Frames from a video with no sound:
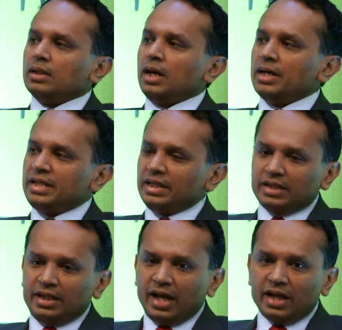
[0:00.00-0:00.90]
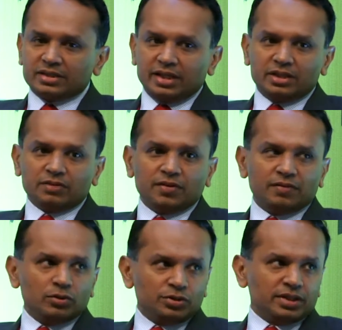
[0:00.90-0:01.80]
I think the next stage of
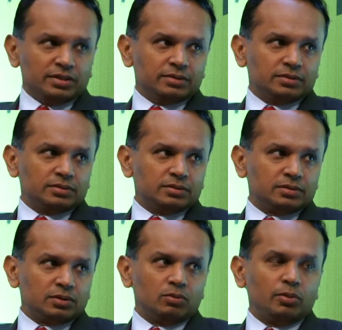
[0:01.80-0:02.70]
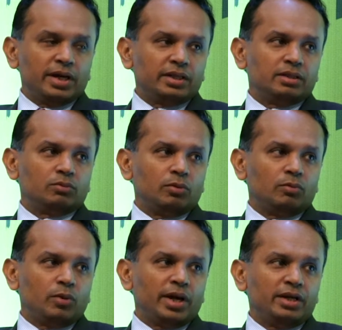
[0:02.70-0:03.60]
evolution, so
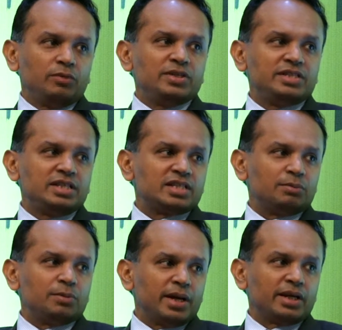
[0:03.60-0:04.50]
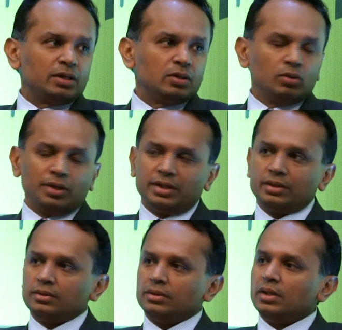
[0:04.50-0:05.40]
where do we see Islamic banking going,
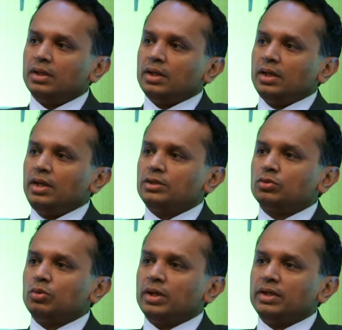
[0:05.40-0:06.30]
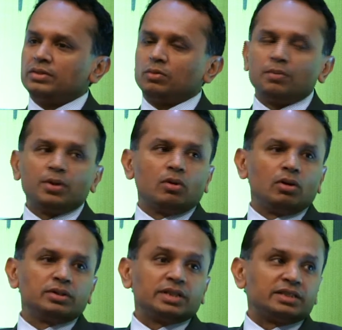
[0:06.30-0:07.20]
is towards what we
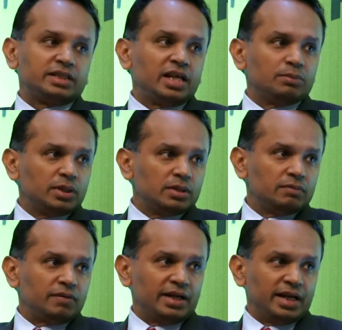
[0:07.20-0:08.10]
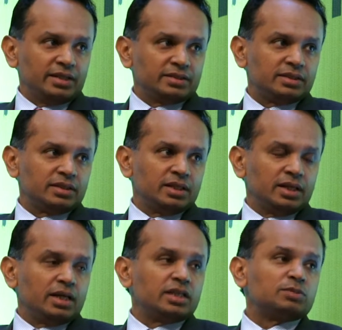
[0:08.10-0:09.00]
call sustainable finance
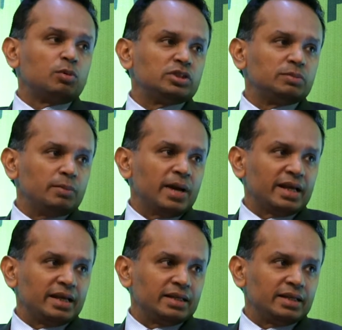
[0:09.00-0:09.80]
and responsible banking.